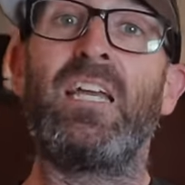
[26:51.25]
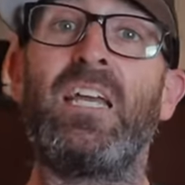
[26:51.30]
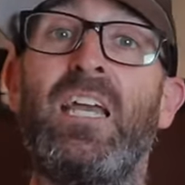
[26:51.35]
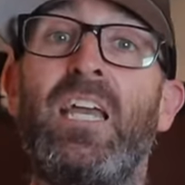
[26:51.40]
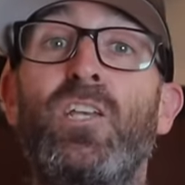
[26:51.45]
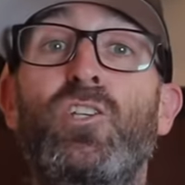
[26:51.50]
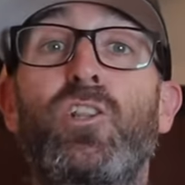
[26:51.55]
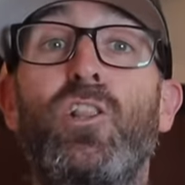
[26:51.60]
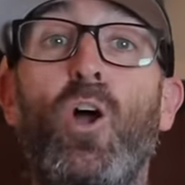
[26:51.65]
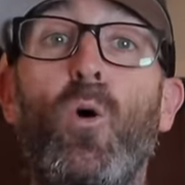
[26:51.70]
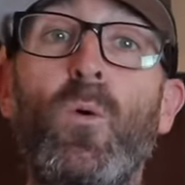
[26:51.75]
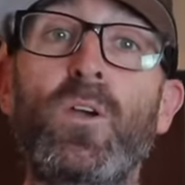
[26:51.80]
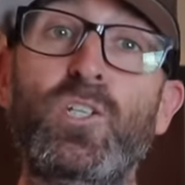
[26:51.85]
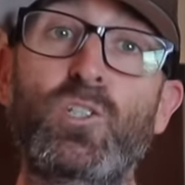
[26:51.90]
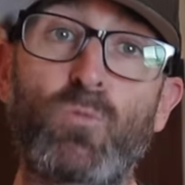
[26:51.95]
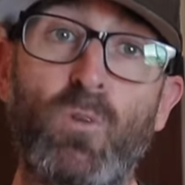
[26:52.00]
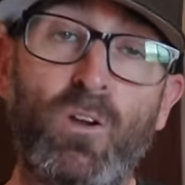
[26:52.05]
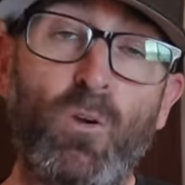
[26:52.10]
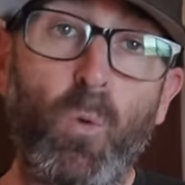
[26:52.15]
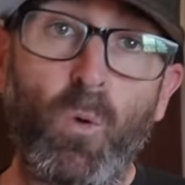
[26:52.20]
His
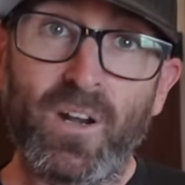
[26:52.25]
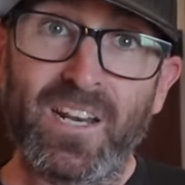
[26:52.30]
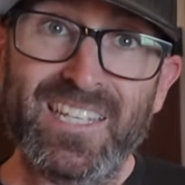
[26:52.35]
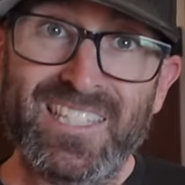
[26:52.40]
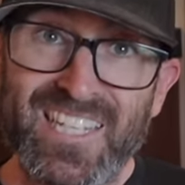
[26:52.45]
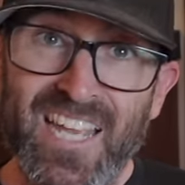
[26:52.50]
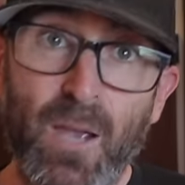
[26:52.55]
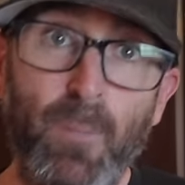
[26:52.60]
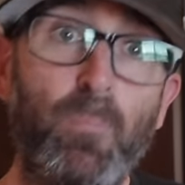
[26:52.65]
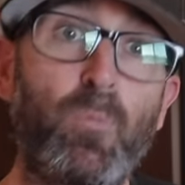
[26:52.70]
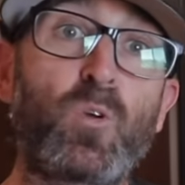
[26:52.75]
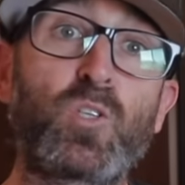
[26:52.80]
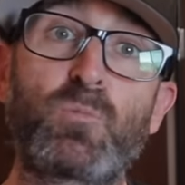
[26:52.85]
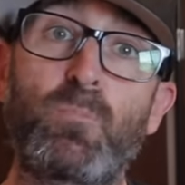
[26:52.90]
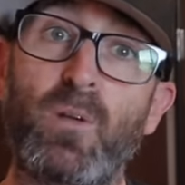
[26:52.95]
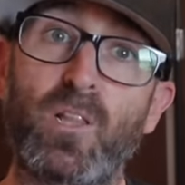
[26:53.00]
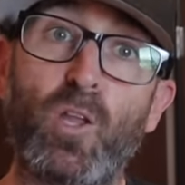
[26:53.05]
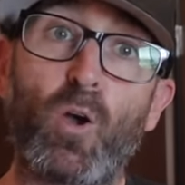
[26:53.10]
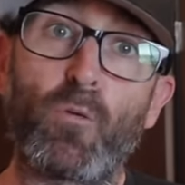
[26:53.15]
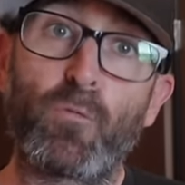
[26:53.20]
lowest recorded temp was
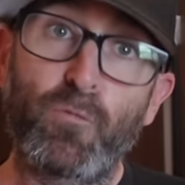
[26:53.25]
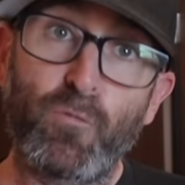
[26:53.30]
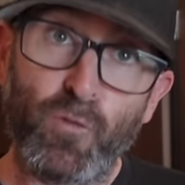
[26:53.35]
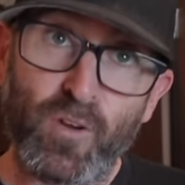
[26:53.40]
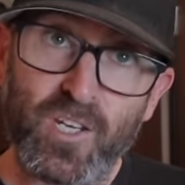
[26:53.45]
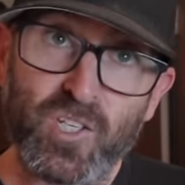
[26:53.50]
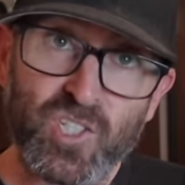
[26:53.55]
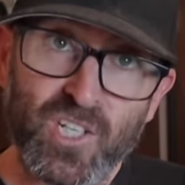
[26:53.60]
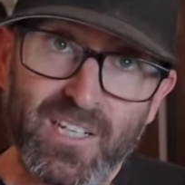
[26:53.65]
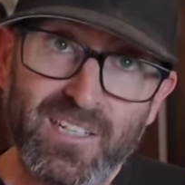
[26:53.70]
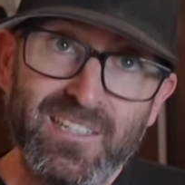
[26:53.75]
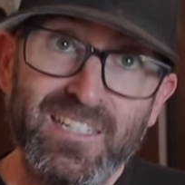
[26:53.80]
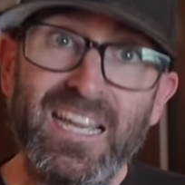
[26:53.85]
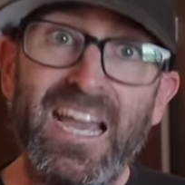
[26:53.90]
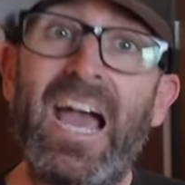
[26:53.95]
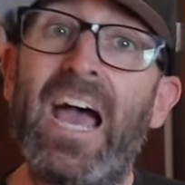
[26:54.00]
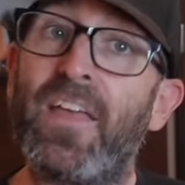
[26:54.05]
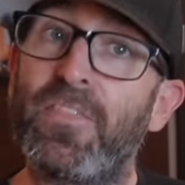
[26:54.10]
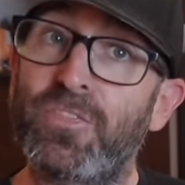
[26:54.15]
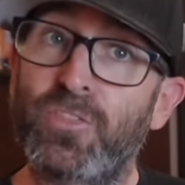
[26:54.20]
below freezing
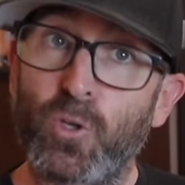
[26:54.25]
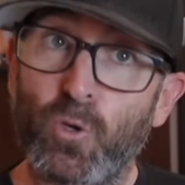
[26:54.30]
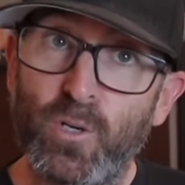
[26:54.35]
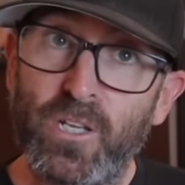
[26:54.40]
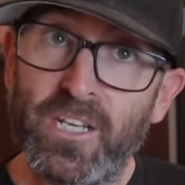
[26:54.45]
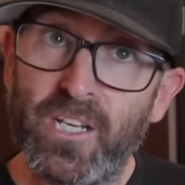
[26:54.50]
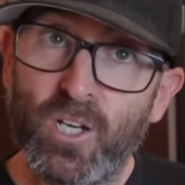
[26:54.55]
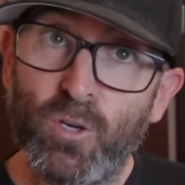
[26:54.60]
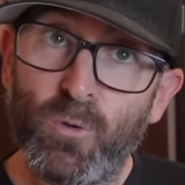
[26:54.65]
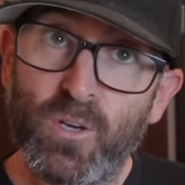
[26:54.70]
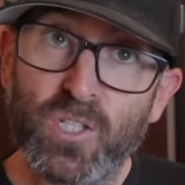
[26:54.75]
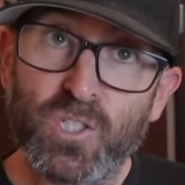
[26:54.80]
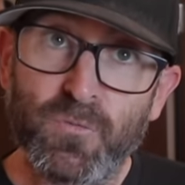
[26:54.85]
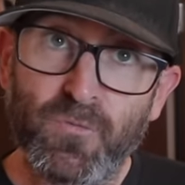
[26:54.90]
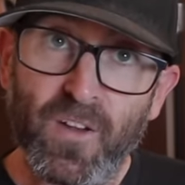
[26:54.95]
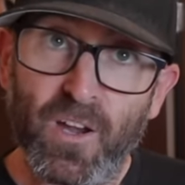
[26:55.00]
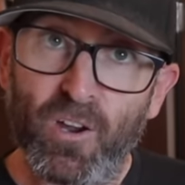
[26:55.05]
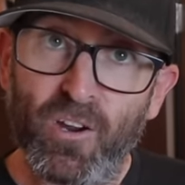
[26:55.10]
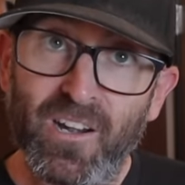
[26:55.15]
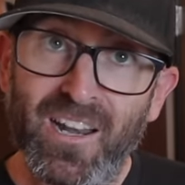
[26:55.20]
at 30 degrees
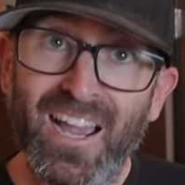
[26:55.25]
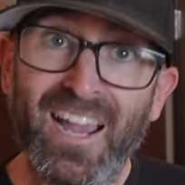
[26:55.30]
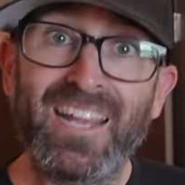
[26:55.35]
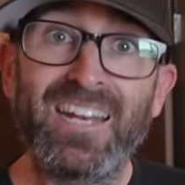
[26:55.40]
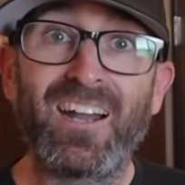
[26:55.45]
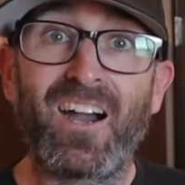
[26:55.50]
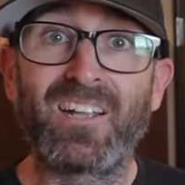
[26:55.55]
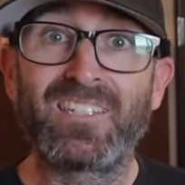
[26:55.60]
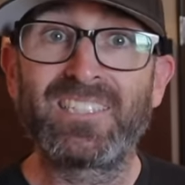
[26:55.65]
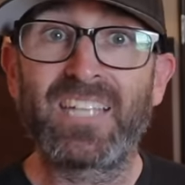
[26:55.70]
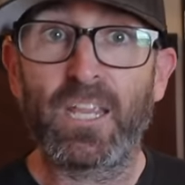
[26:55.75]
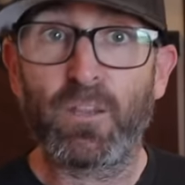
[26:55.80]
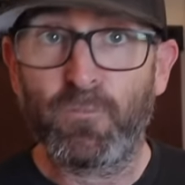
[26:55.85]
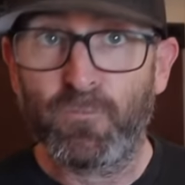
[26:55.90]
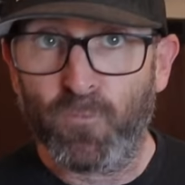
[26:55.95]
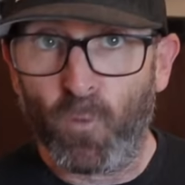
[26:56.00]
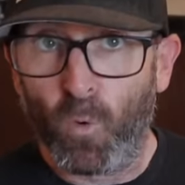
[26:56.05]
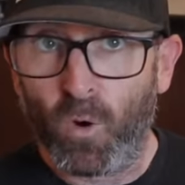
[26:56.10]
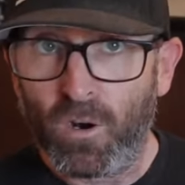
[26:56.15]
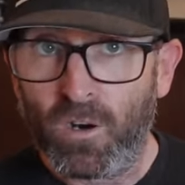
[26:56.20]
Fahrenheit on day
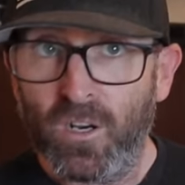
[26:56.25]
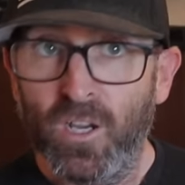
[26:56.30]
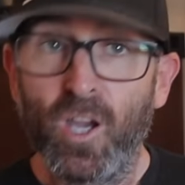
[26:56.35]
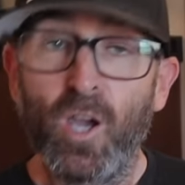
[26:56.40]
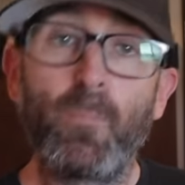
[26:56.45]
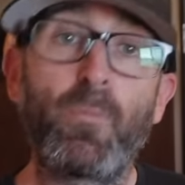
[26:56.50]
4